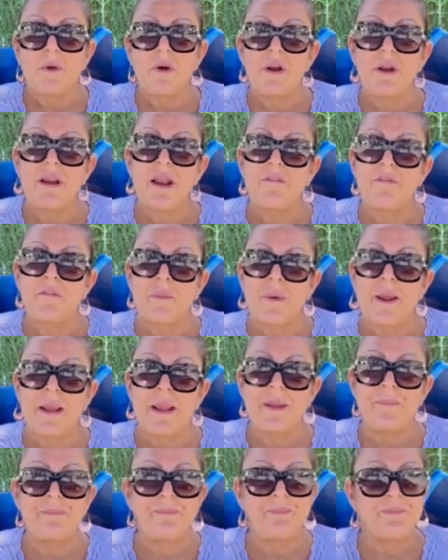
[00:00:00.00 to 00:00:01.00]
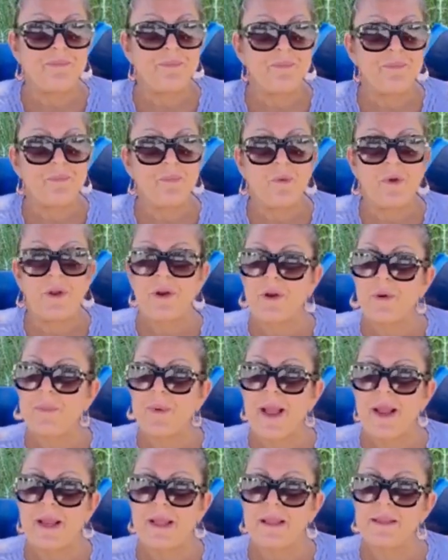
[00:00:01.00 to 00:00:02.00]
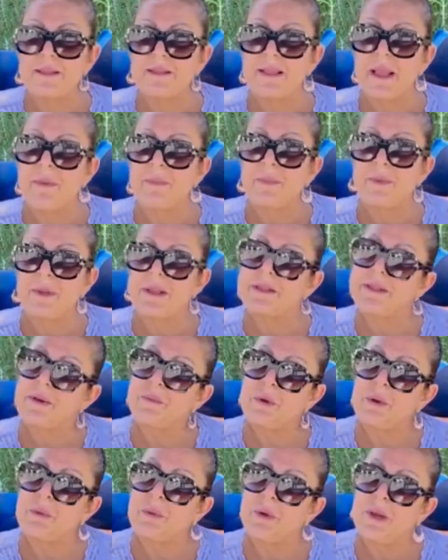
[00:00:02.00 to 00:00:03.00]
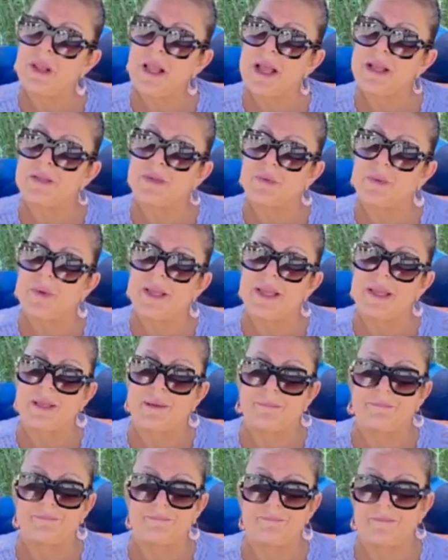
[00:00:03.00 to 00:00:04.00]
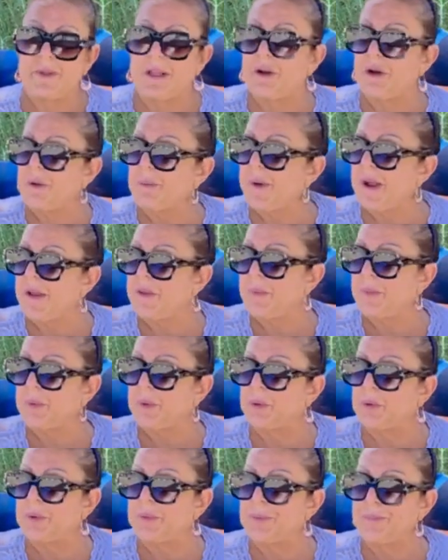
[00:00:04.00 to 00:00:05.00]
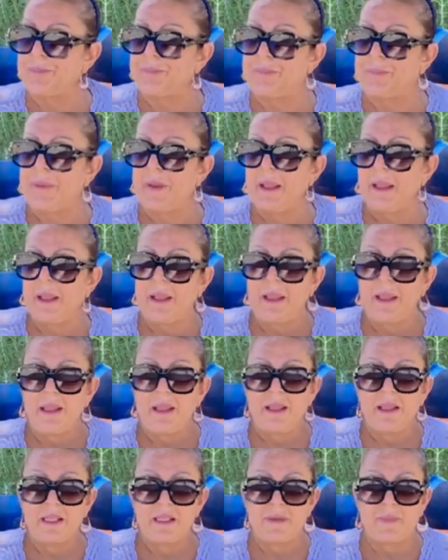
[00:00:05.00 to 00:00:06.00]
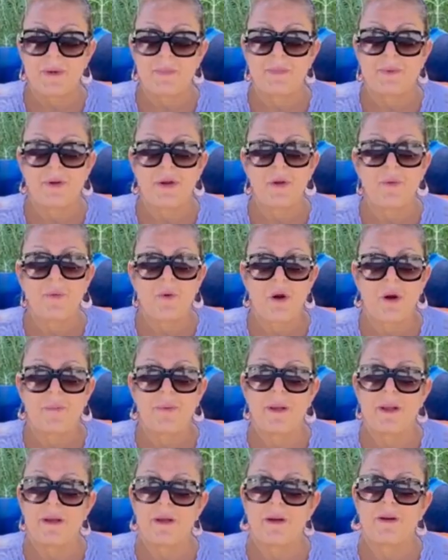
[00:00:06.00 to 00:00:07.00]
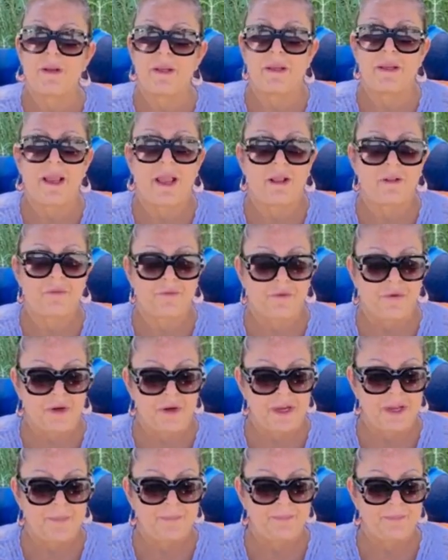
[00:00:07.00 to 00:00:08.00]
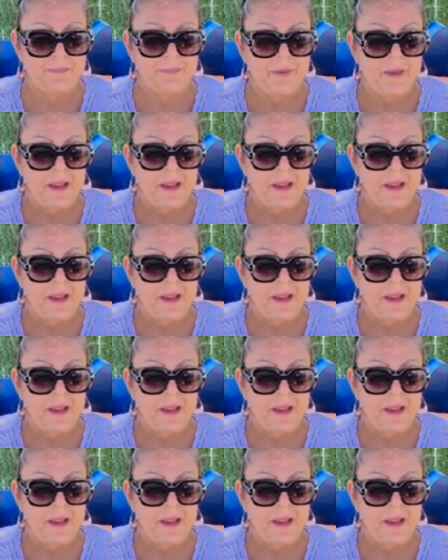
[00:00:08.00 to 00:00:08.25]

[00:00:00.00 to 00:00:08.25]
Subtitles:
morning, everybody. We are back in the same place that we were last week, here by the pool. It's been pretty warm here in California,